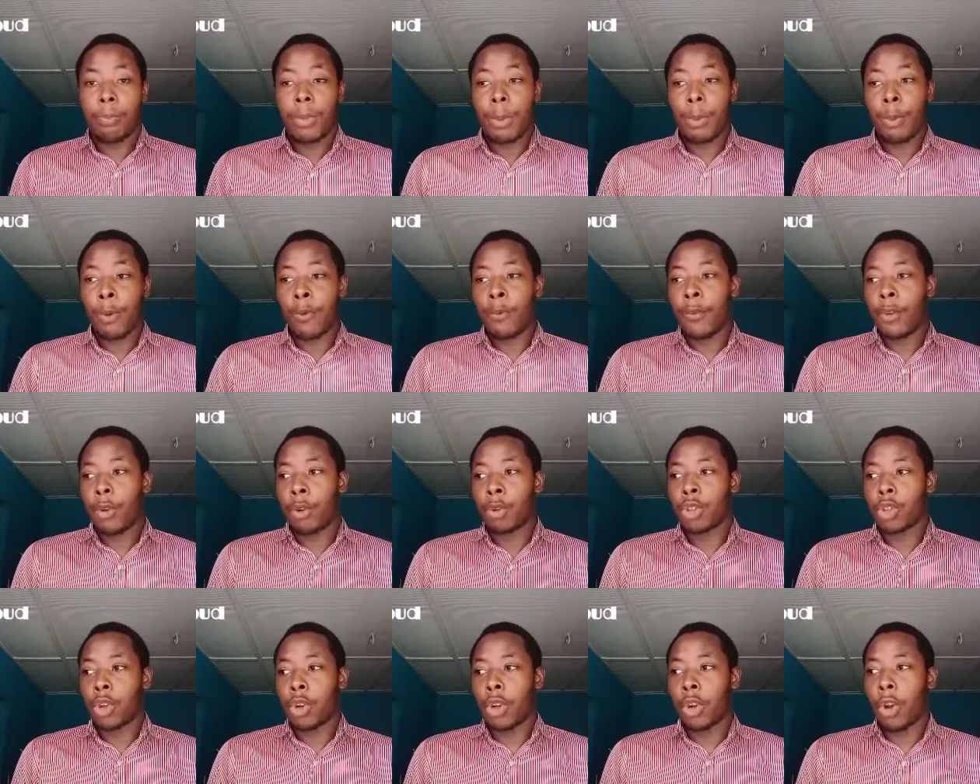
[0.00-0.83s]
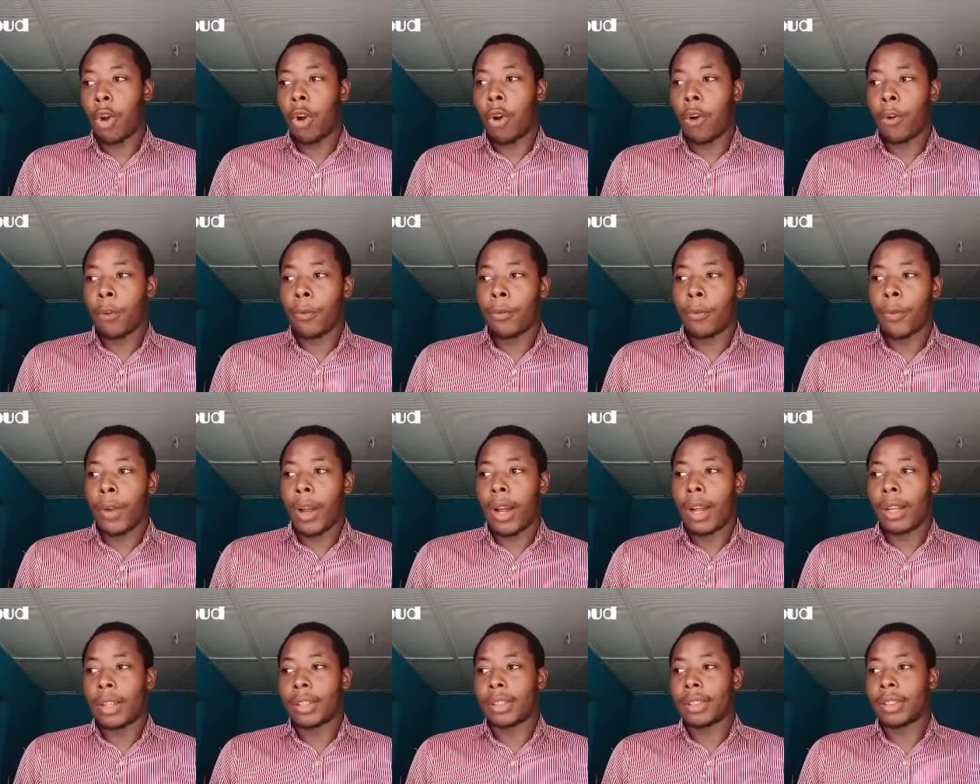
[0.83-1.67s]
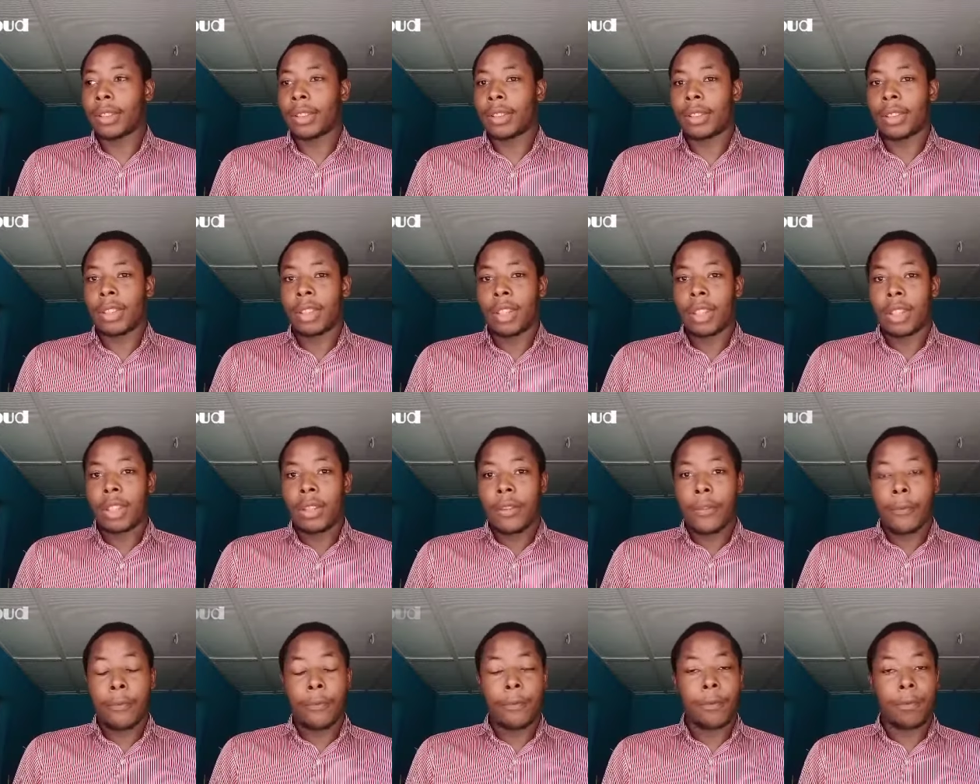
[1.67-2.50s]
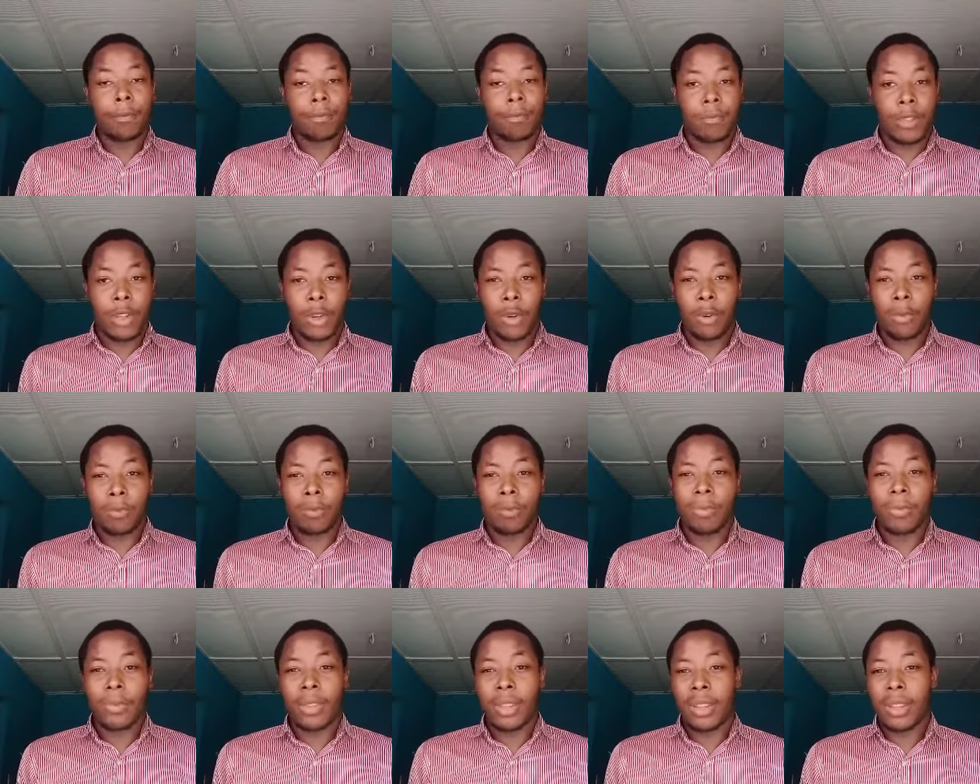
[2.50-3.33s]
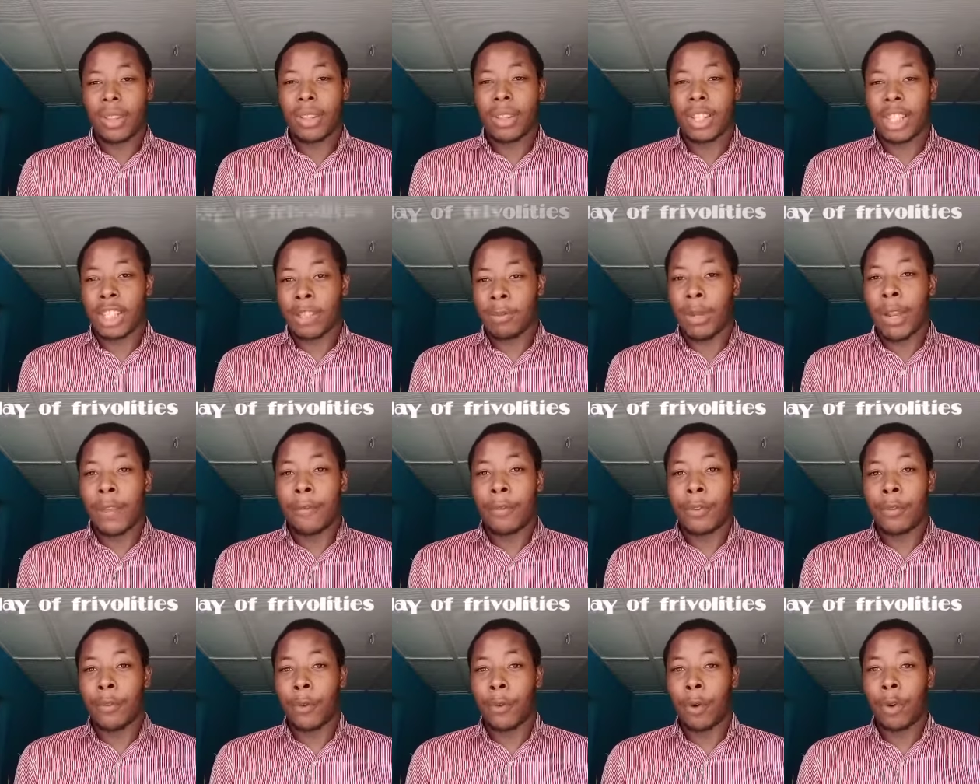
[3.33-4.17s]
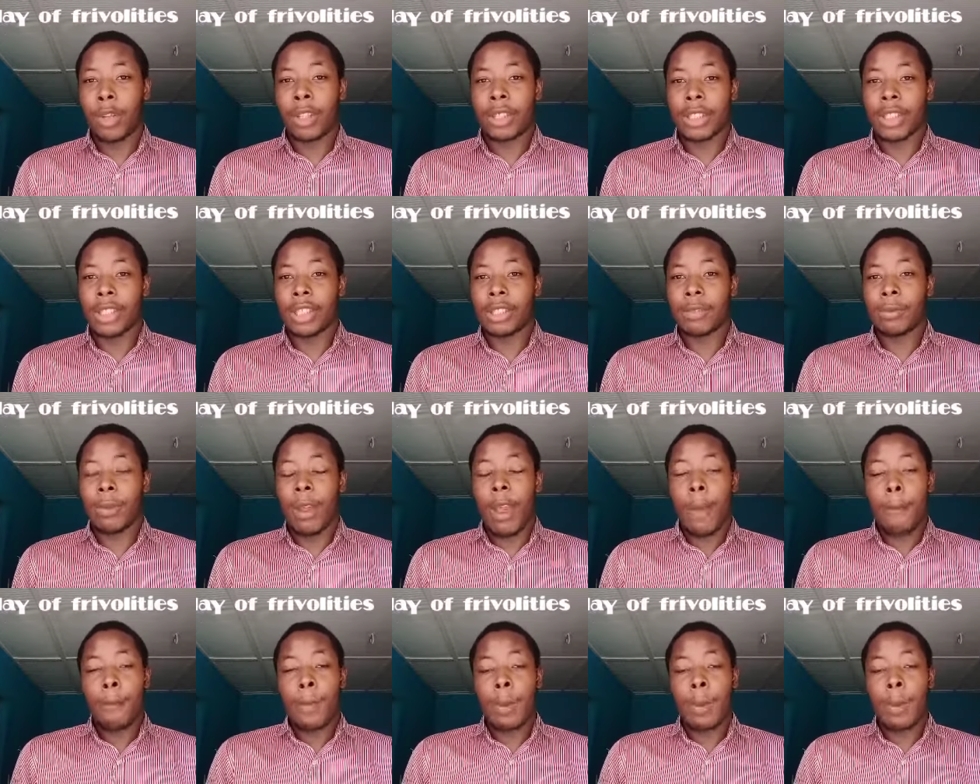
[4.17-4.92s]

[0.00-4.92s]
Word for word: People view showing off as, you know, displaying frivolities.